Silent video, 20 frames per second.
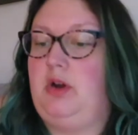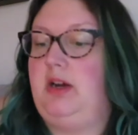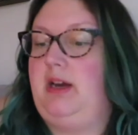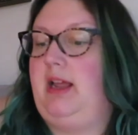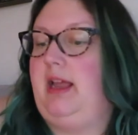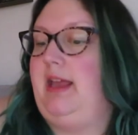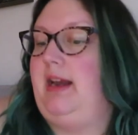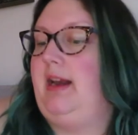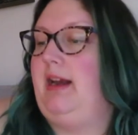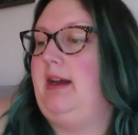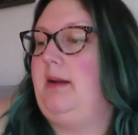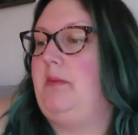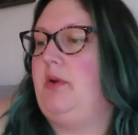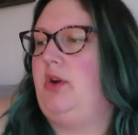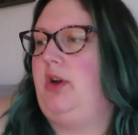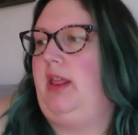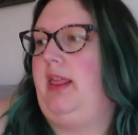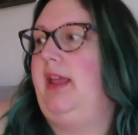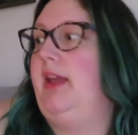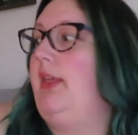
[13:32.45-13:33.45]
hard to edit, and I'm
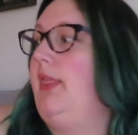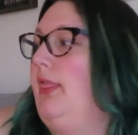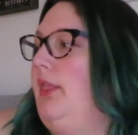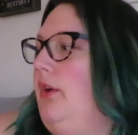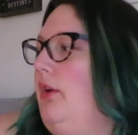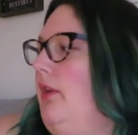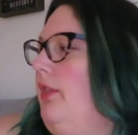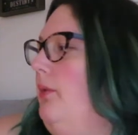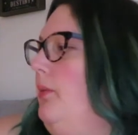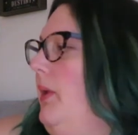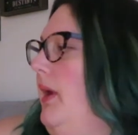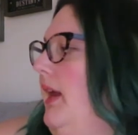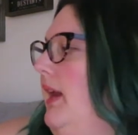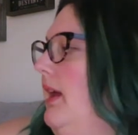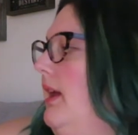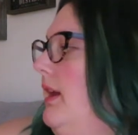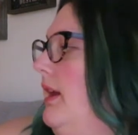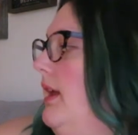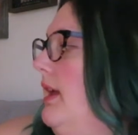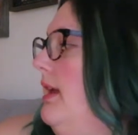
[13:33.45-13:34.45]
already like a third of the way
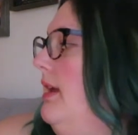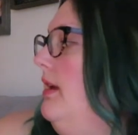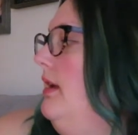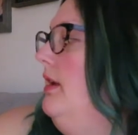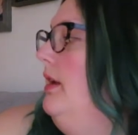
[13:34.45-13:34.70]
done.